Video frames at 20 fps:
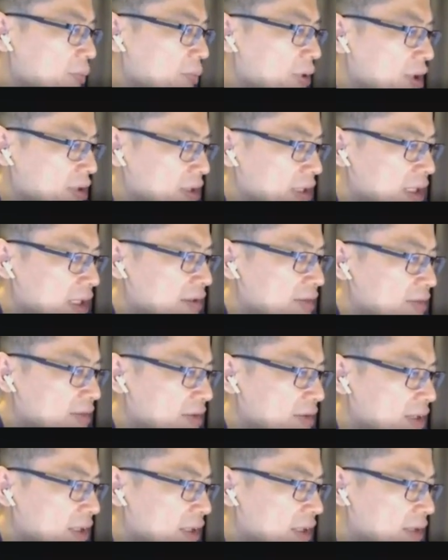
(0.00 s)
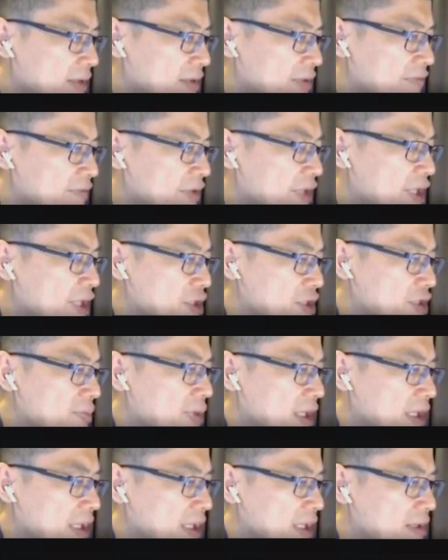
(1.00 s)
parties in financial
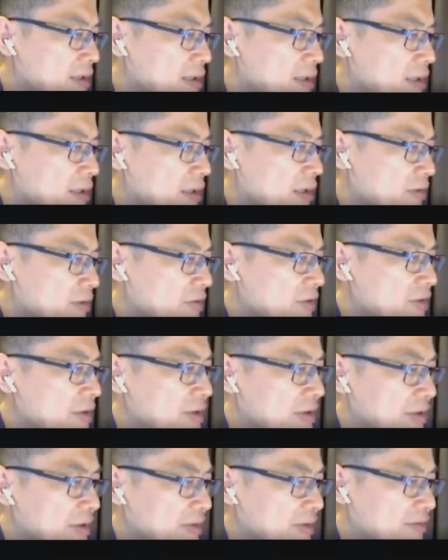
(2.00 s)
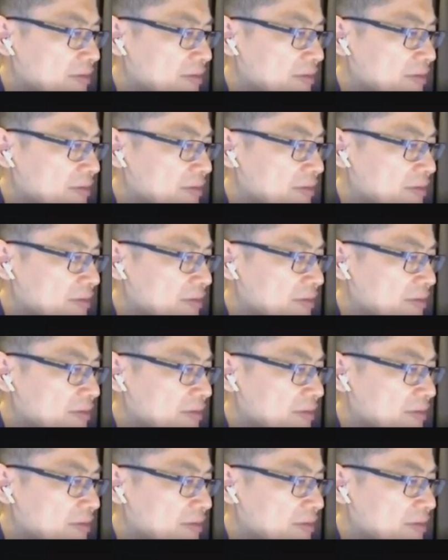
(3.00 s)
market. So the